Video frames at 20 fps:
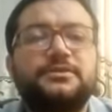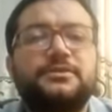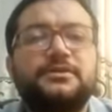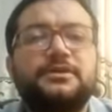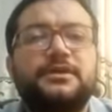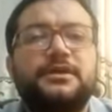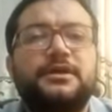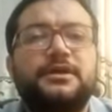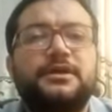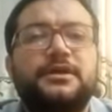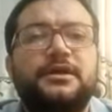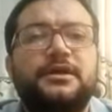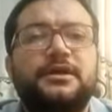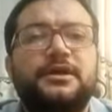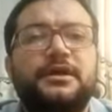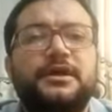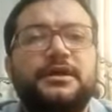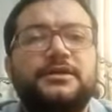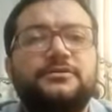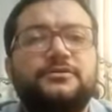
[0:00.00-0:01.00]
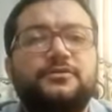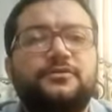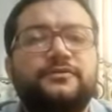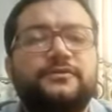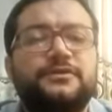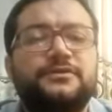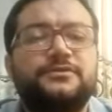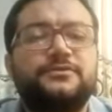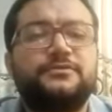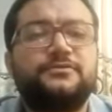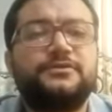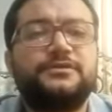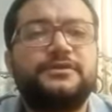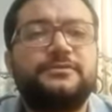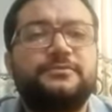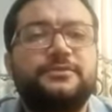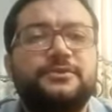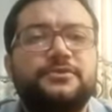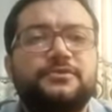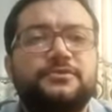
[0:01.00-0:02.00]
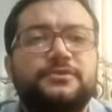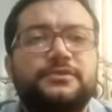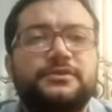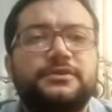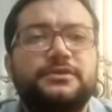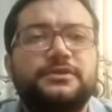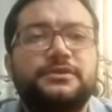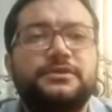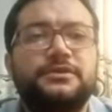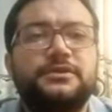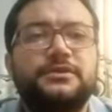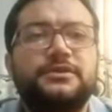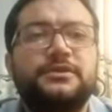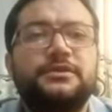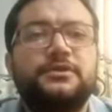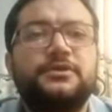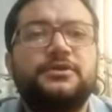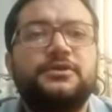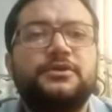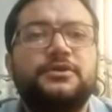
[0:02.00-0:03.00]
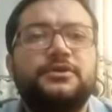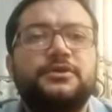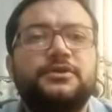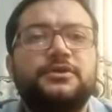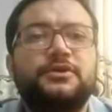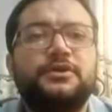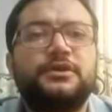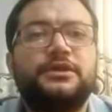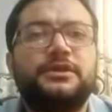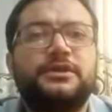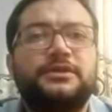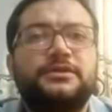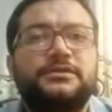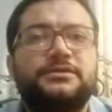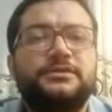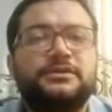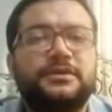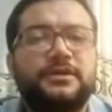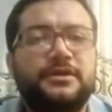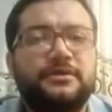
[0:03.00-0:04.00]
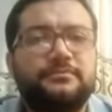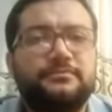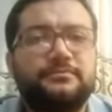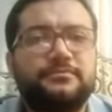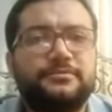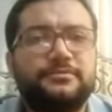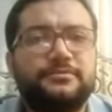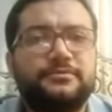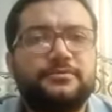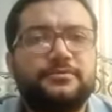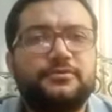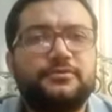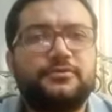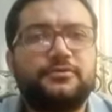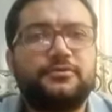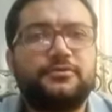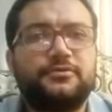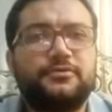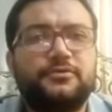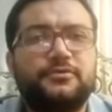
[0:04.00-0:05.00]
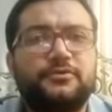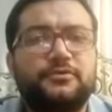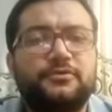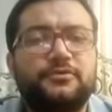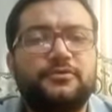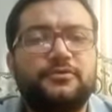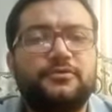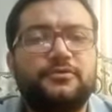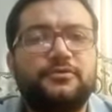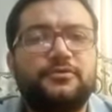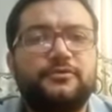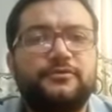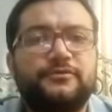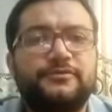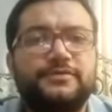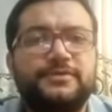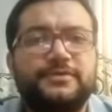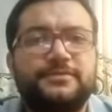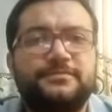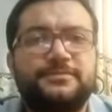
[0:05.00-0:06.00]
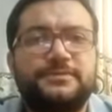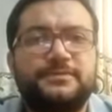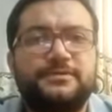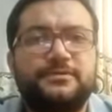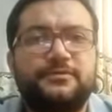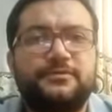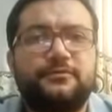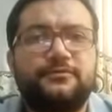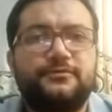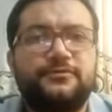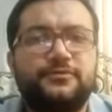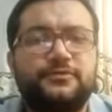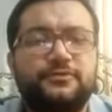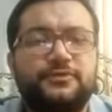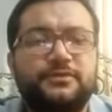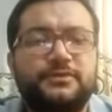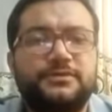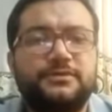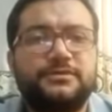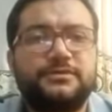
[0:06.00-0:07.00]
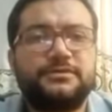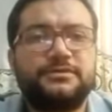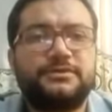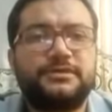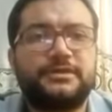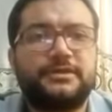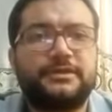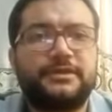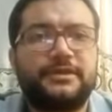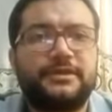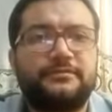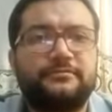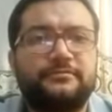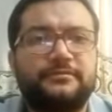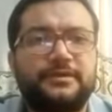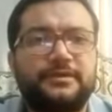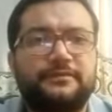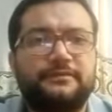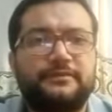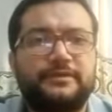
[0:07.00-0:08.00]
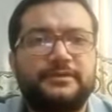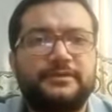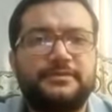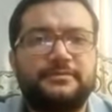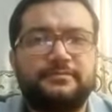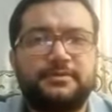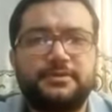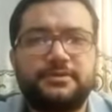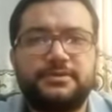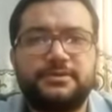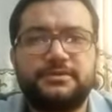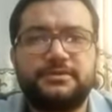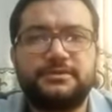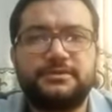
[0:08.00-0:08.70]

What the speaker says: As all of us know, septic shock, it is type of sepsis of shock that can be affect the patient,